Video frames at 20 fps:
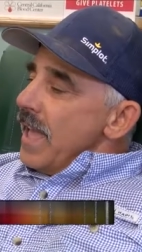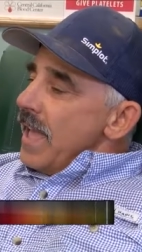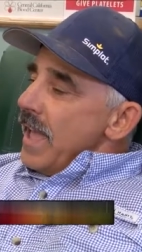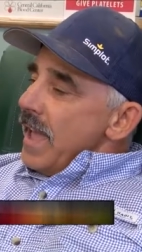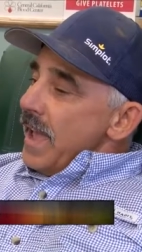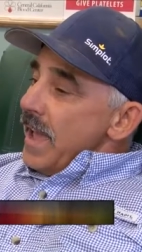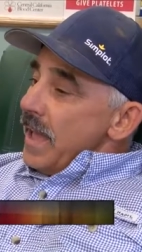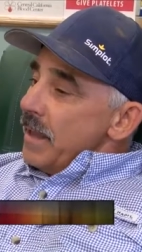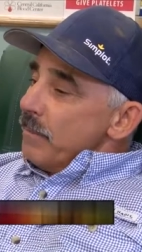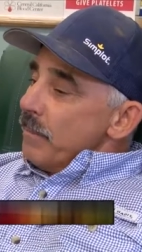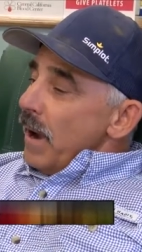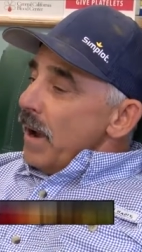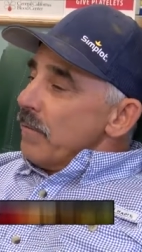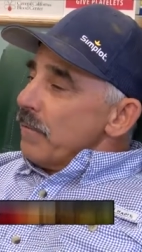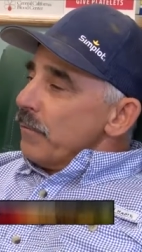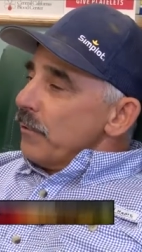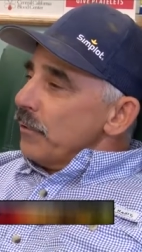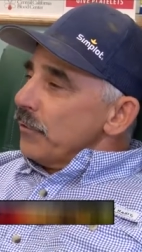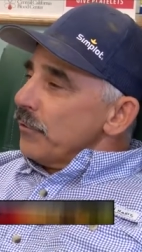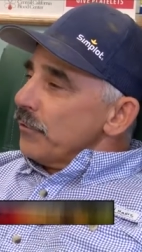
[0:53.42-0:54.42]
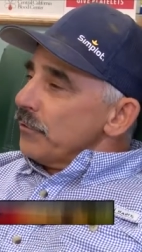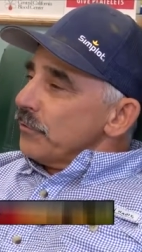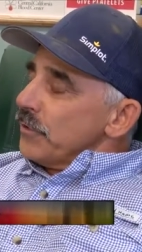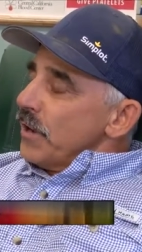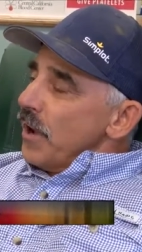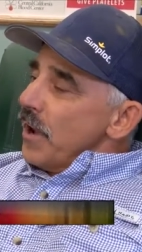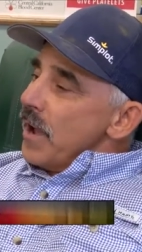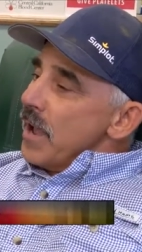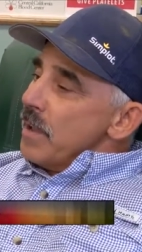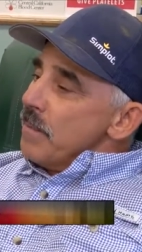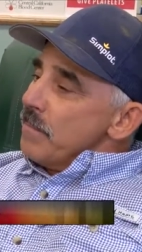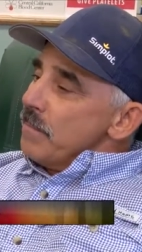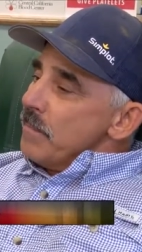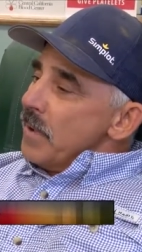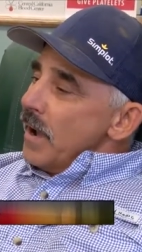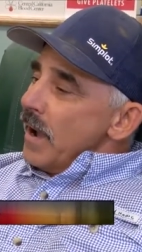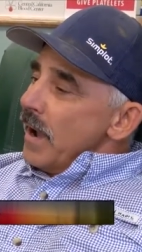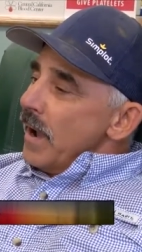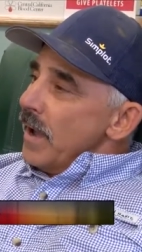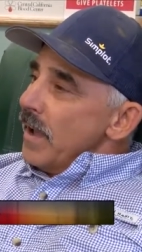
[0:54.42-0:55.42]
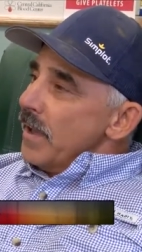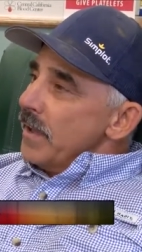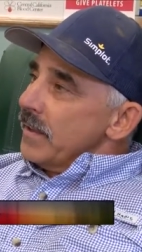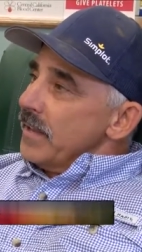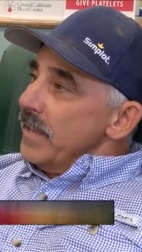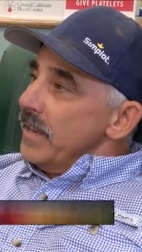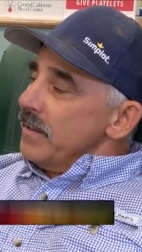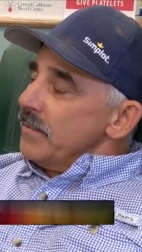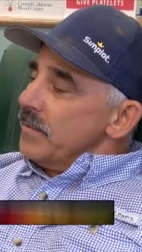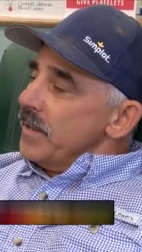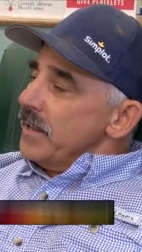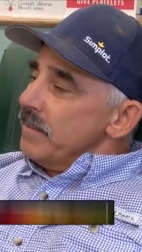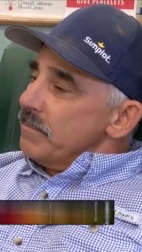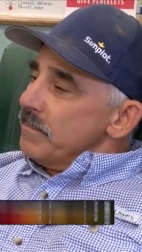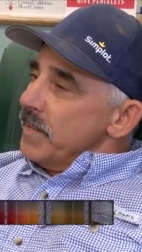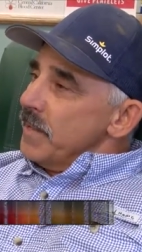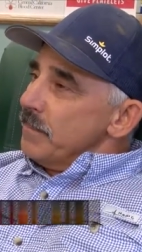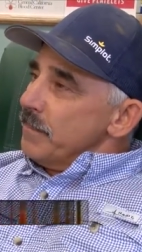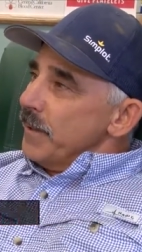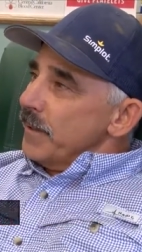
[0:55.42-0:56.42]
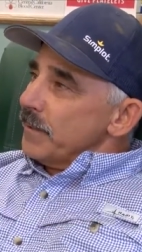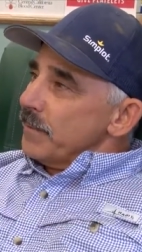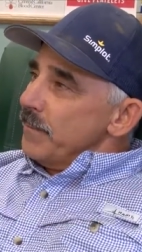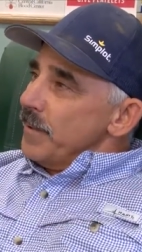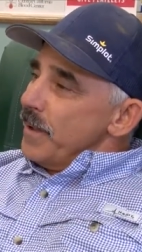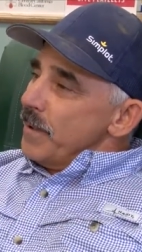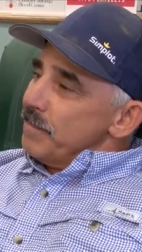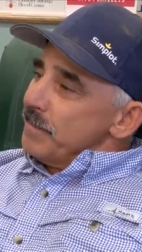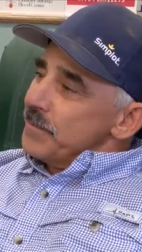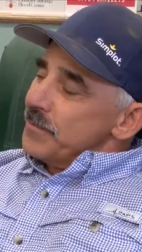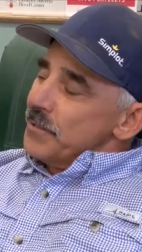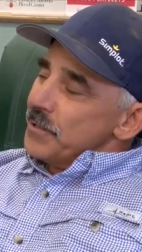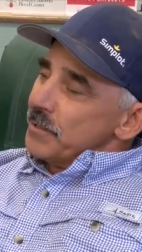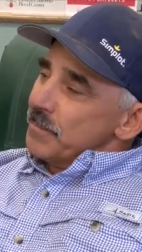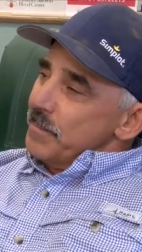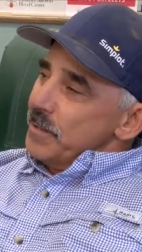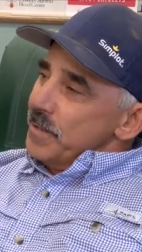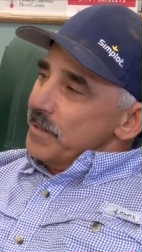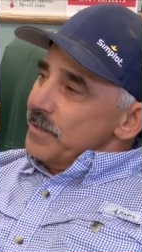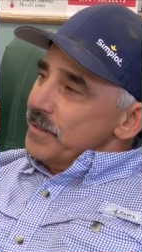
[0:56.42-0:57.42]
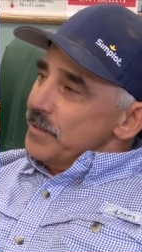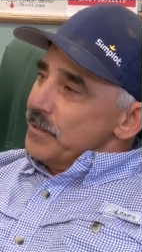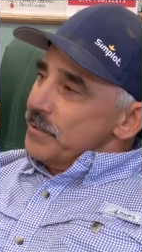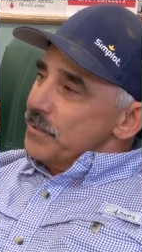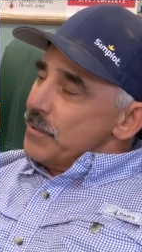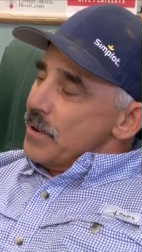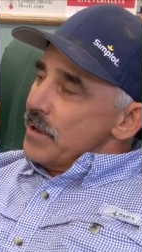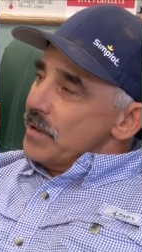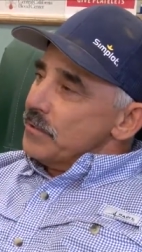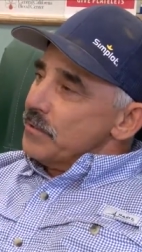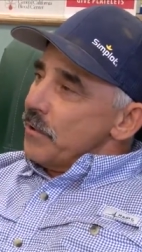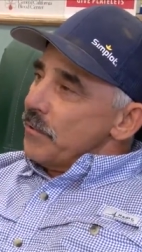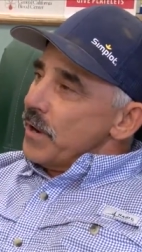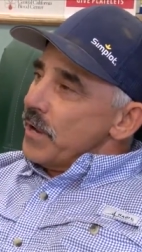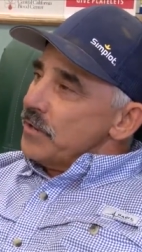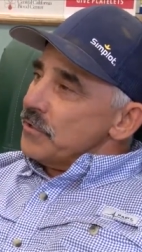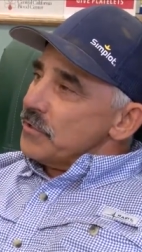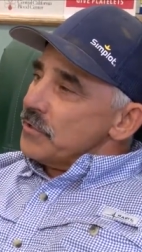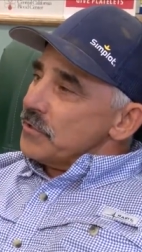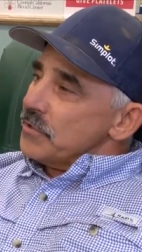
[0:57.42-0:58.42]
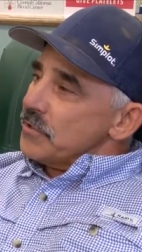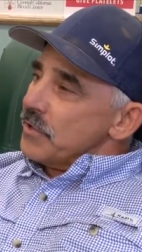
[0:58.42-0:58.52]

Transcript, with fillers: and my first time, uh, he, he, he picked me up and took me to a donation